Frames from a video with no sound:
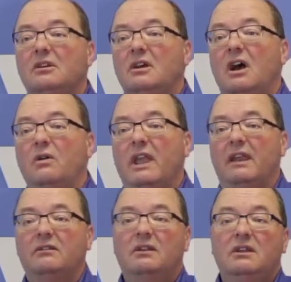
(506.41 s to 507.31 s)

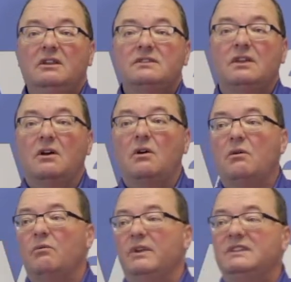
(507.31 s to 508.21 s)
Okay.
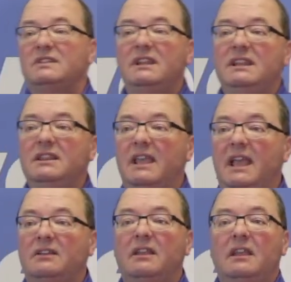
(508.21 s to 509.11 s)
So we see
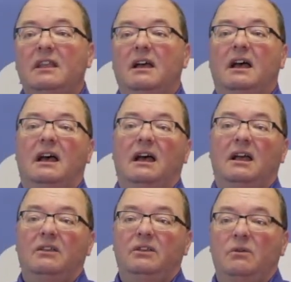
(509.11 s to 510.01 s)
that
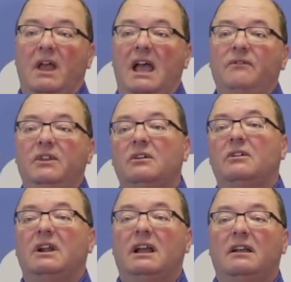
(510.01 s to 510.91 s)
you have
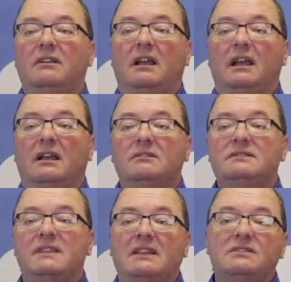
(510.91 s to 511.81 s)
your
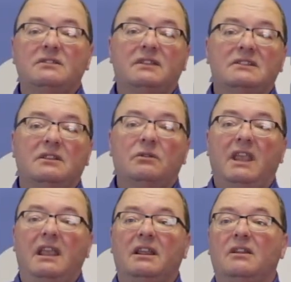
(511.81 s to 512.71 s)
sensor that's
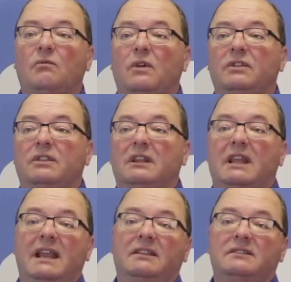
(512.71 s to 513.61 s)
located with the
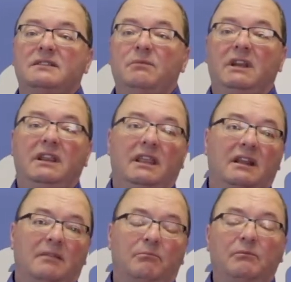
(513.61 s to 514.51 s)
light that's emitting
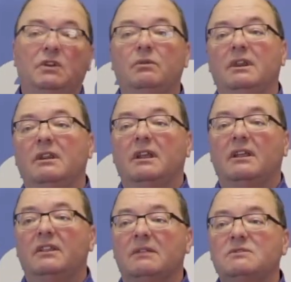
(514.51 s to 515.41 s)
in and doing
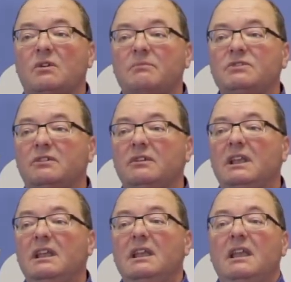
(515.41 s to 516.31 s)
the absorption.
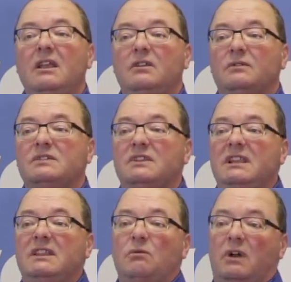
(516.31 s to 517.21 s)
You
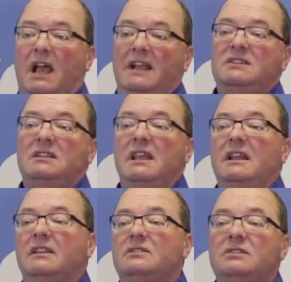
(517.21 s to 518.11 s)
see that we're
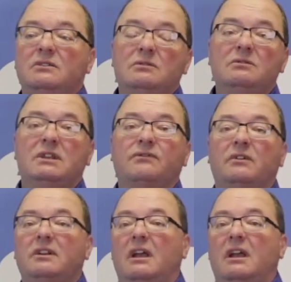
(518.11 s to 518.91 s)
isolating the two different